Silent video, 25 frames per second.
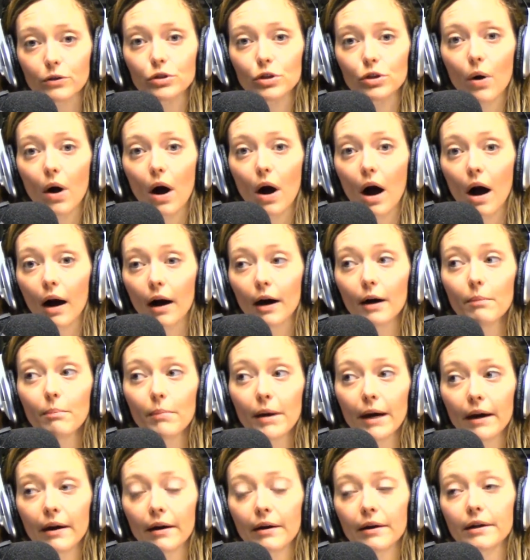So, our
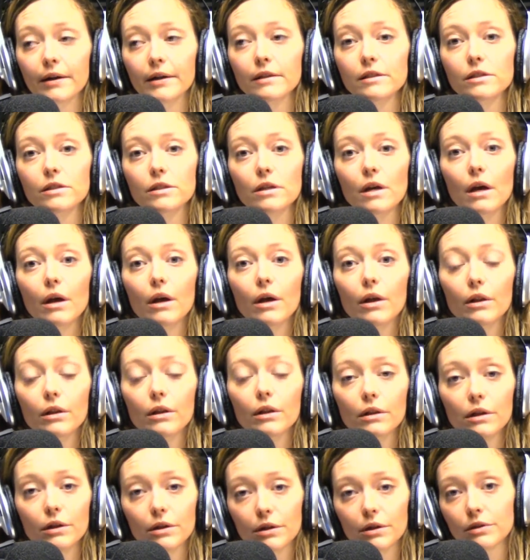parents
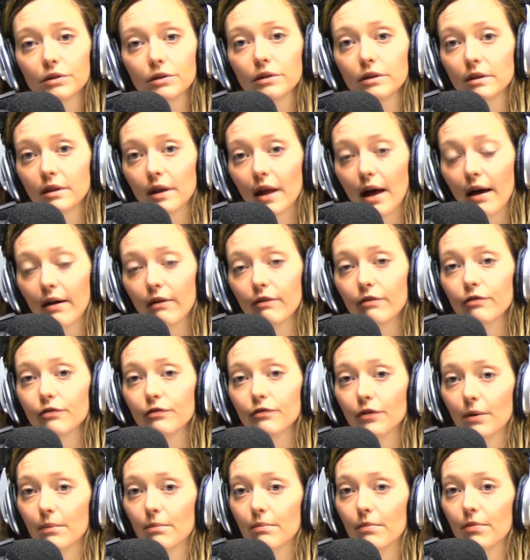learned love
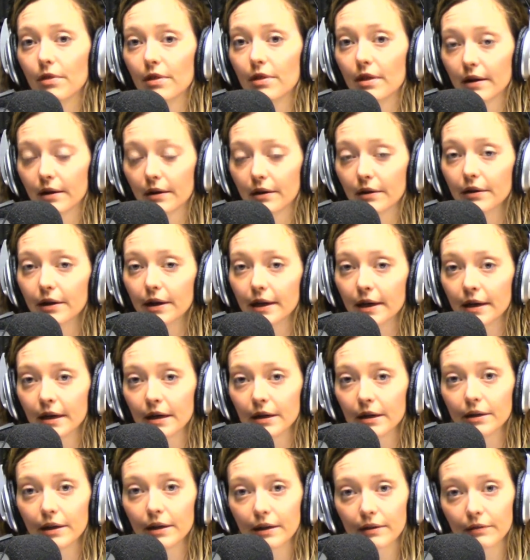from their
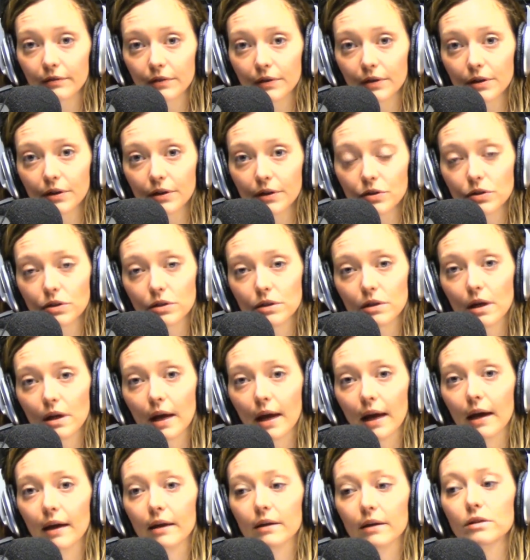caregivers,
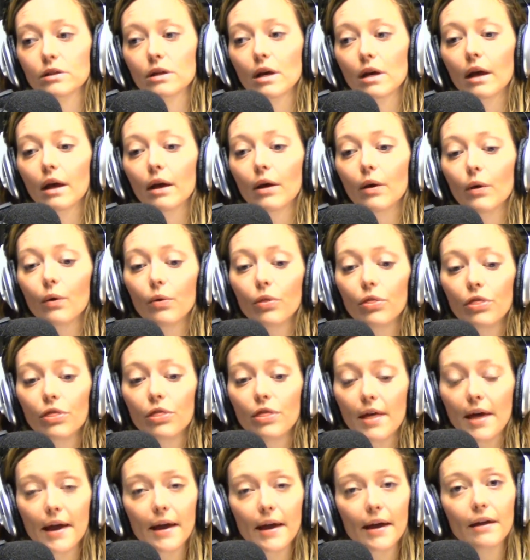and
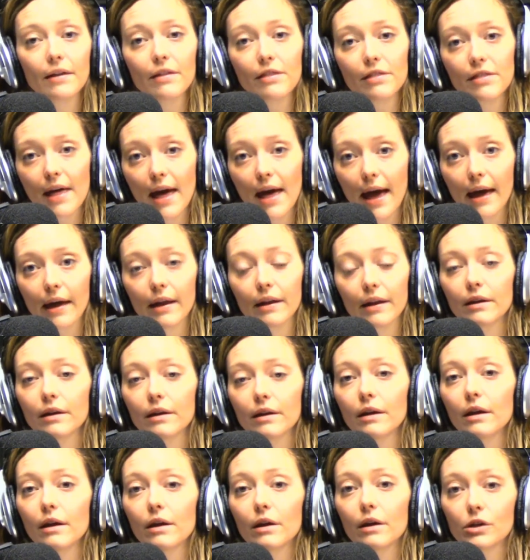they then
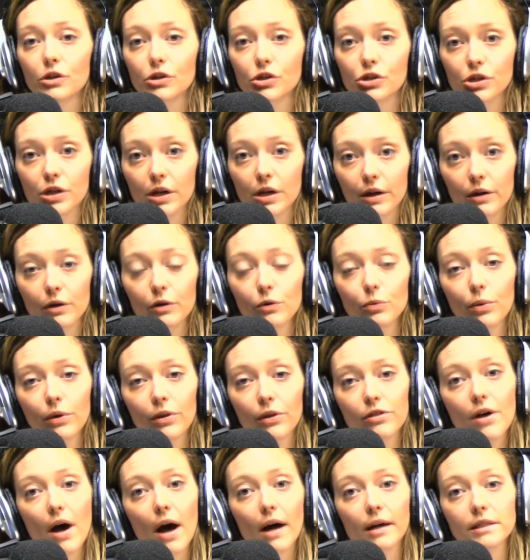shared with
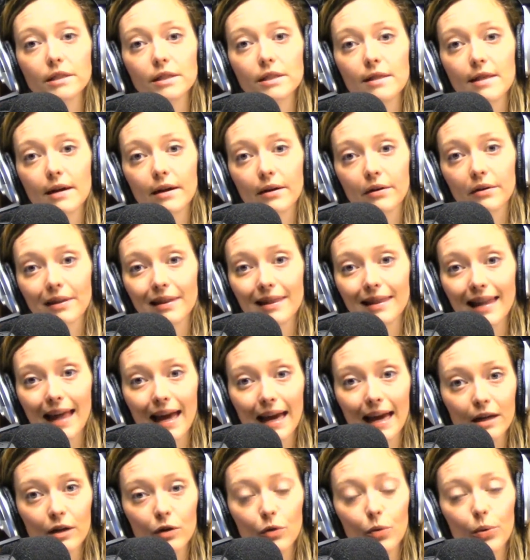us their
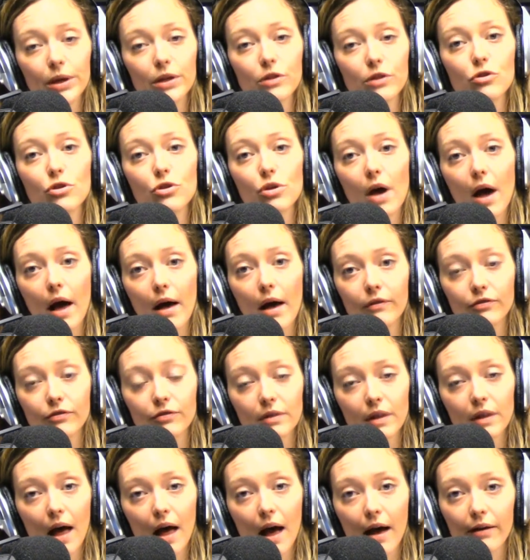language of
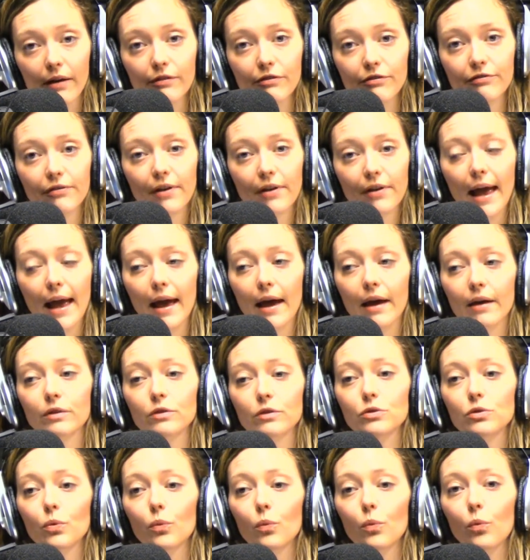love,
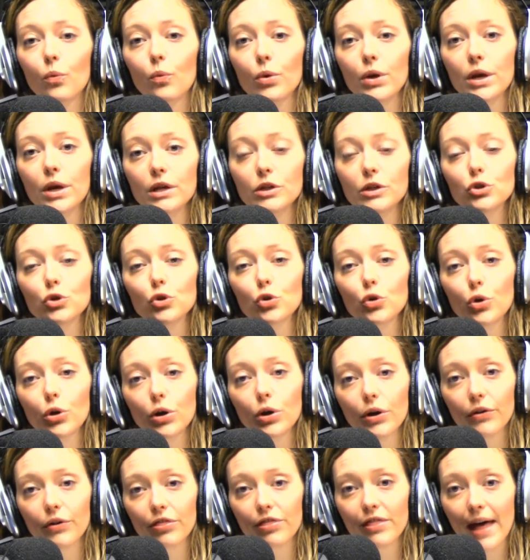and we
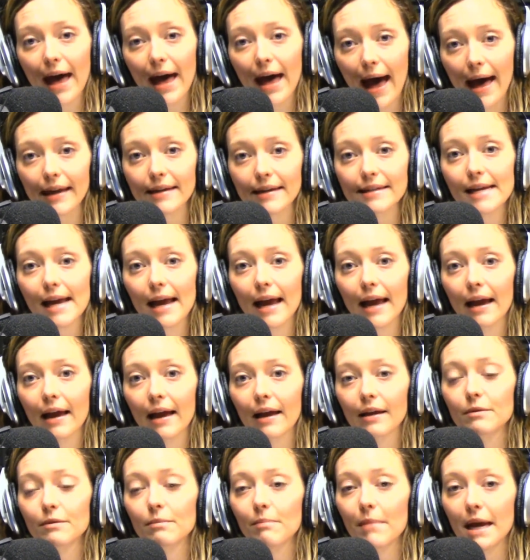took that
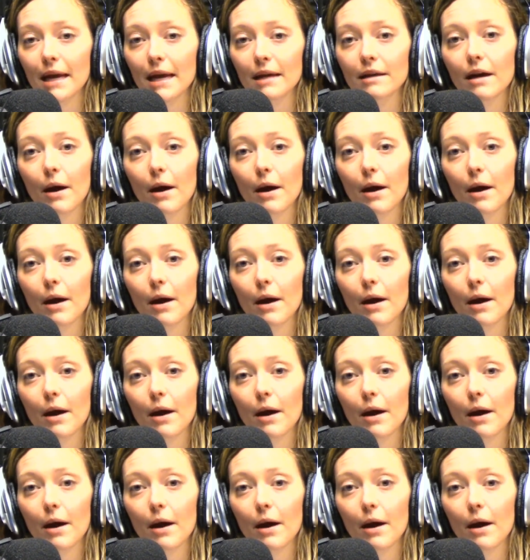and made a